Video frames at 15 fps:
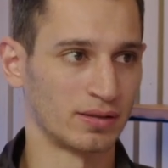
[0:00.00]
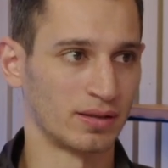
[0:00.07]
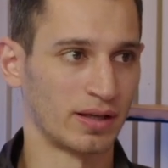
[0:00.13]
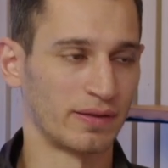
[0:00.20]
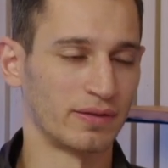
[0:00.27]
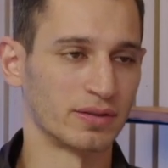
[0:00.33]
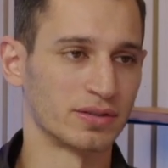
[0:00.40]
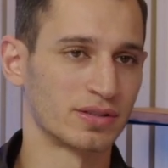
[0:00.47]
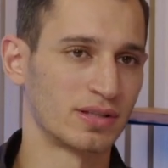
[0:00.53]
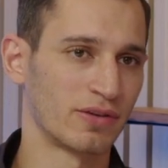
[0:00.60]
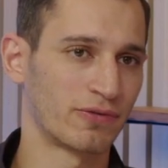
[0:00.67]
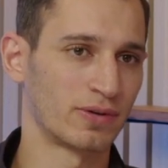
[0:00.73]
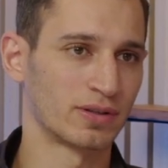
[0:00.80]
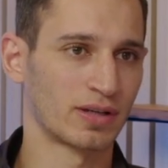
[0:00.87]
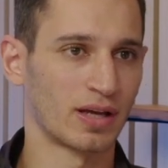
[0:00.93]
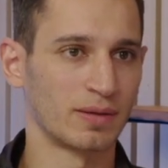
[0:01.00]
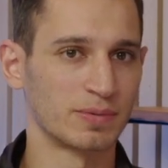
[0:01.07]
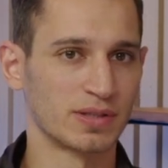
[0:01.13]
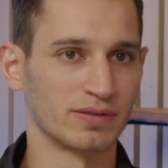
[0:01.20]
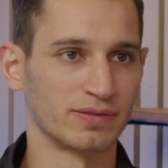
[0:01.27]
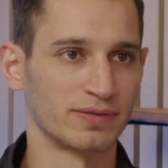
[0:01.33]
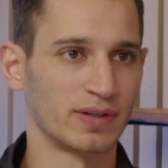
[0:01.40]
And there's different types
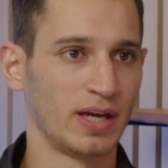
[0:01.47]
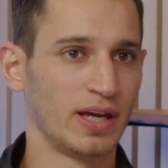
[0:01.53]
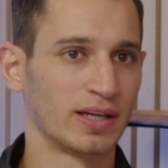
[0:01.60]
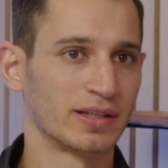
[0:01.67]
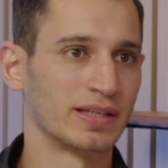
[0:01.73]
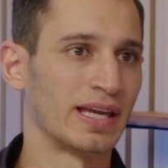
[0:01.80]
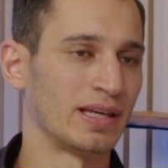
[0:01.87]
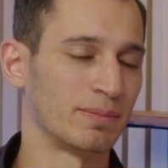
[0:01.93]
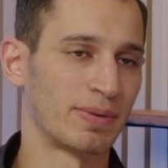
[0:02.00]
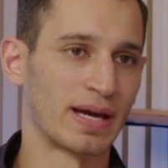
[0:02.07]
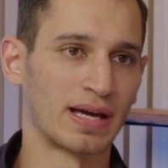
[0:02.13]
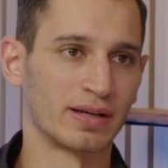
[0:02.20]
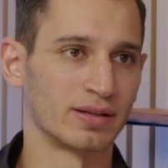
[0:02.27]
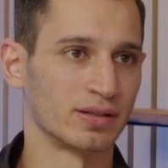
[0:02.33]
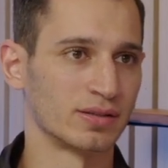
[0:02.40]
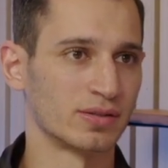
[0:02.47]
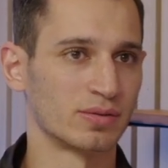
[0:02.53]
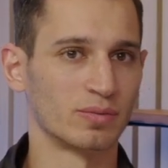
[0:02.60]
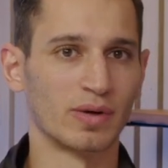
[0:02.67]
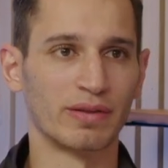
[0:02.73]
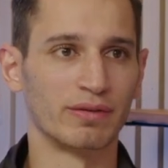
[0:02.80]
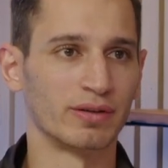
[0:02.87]
of gait patterns,
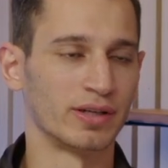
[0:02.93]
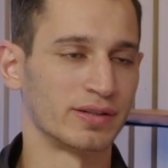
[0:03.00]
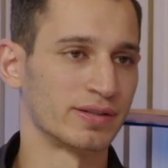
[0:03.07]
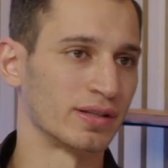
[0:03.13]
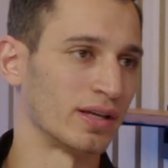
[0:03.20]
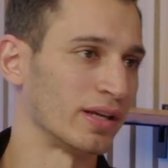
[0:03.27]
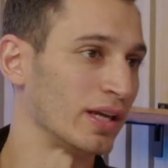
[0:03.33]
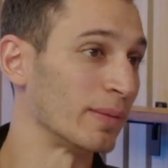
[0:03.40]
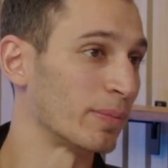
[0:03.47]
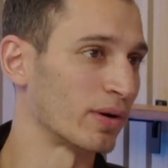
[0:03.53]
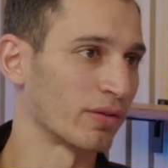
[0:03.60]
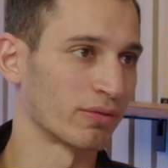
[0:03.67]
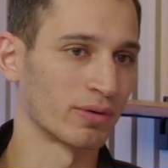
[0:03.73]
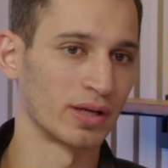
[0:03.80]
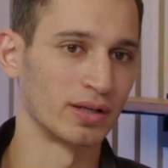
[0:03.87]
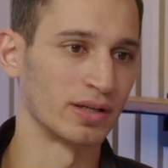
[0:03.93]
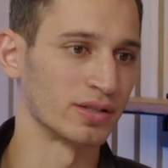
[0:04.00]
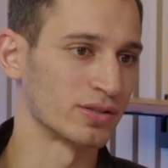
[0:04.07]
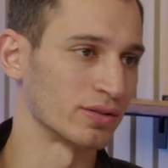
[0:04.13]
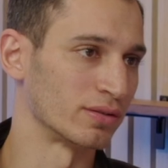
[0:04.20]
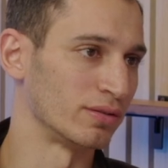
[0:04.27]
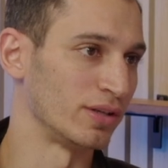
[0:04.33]
whether it's a hip
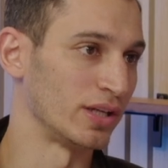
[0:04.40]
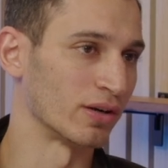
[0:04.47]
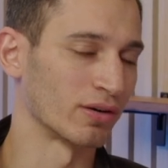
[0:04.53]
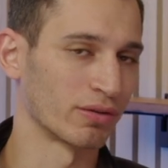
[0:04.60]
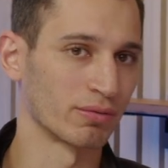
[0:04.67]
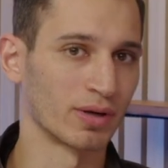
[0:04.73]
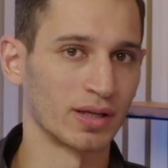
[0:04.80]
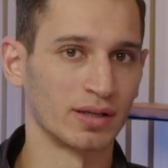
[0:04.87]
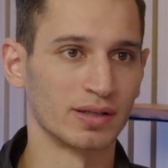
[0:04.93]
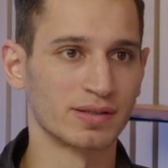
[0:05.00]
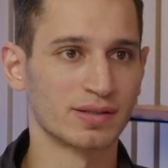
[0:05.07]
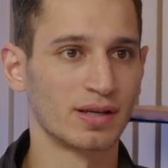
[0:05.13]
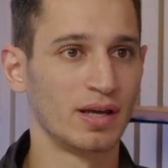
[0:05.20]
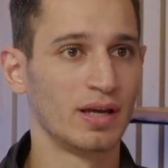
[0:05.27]
arthritis or knee arthritis.